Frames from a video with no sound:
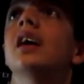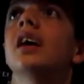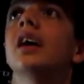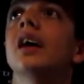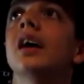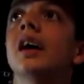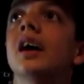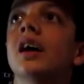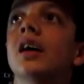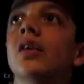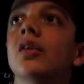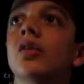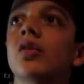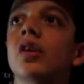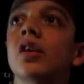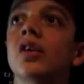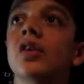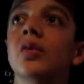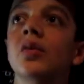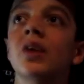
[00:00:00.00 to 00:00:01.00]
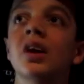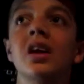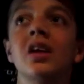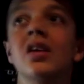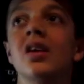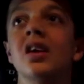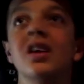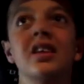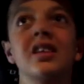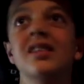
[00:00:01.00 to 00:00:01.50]

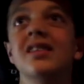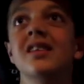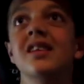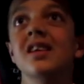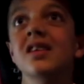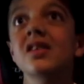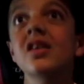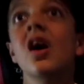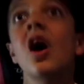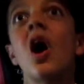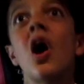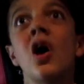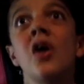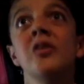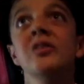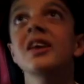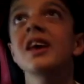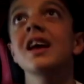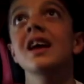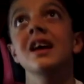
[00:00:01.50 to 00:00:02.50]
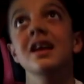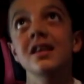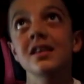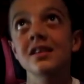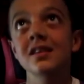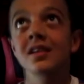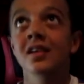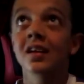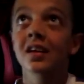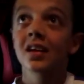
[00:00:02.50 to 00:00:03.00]
like 6.5
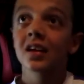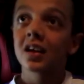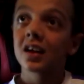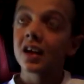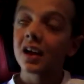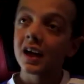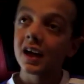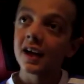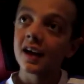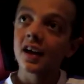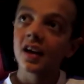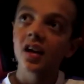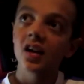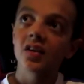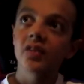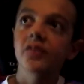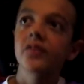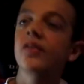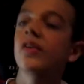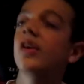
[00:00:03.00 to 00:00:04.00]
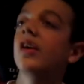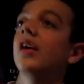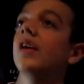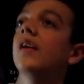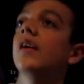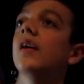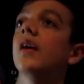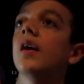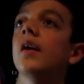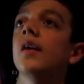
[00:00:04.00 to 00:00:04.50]
years for
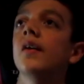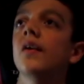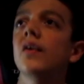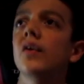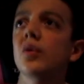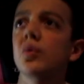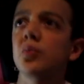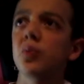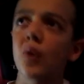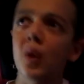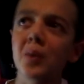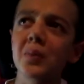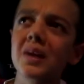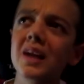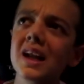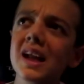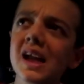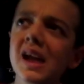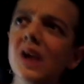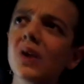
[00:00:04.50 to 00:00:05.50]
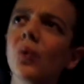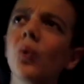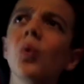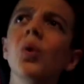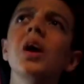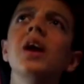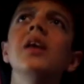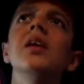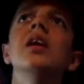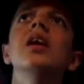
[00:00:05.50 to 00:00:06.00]
another Premier League
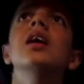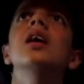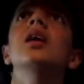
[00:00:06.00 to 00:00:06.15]
win,